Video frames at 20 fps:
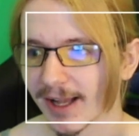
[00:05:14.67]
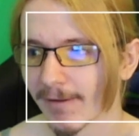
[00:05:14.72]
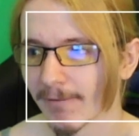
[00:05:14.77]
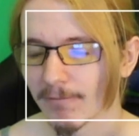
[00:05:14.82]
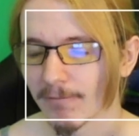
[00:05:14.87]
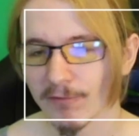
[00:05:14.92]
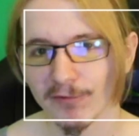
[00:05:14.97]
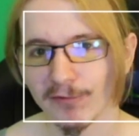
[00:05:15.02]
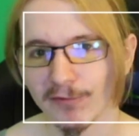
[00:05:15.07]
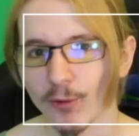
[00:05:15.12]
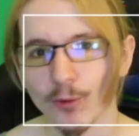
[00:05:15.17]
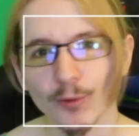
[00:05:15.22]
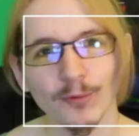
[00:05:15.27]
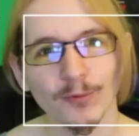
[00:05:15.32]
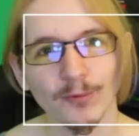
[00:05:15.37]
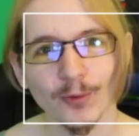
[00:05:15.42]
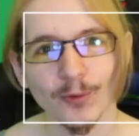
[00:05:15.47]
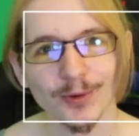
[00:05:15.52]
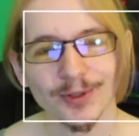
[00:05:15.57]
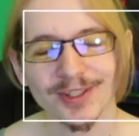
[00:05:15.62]

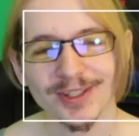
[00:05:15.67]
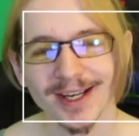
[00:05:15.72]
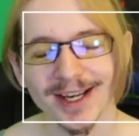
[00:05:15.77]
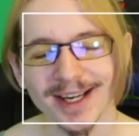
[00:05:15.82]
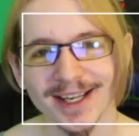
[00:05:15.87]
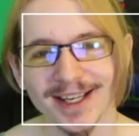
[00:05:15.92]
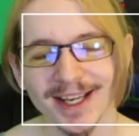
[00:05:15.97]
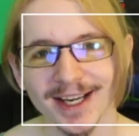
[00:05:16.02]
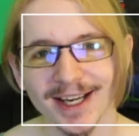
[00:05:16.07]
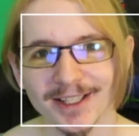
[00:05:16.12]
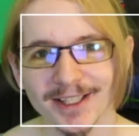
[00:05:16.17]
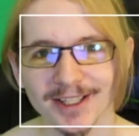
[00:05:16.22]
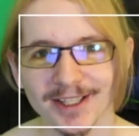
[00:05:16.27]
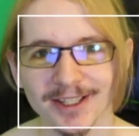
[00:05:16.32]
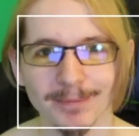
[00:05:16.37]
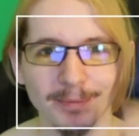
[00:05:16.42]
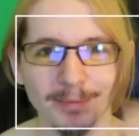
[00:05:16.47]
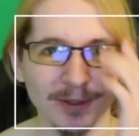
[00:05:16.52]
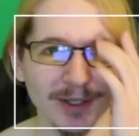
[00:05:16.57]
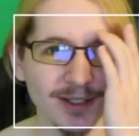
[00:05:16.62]
forethought, I guess,
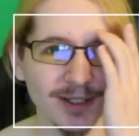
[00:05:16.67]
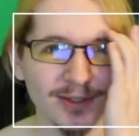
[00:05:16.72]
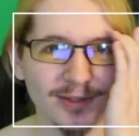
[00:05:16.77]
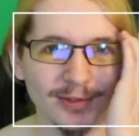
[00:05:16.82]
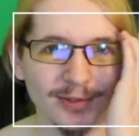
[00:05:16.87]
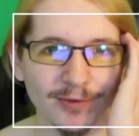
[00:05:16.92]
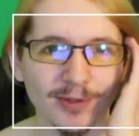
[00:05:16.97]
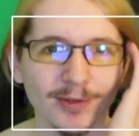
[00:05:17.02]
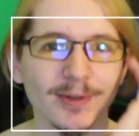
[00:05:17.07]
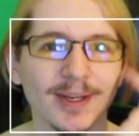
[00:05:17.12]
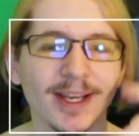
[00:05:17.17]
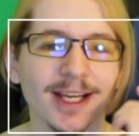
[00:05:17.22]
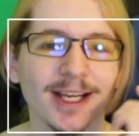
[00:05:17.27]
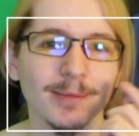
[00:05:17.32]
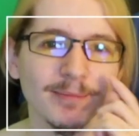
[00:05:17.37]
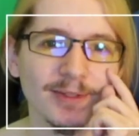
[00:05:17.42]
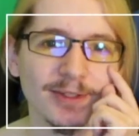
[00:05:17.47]
put into their games,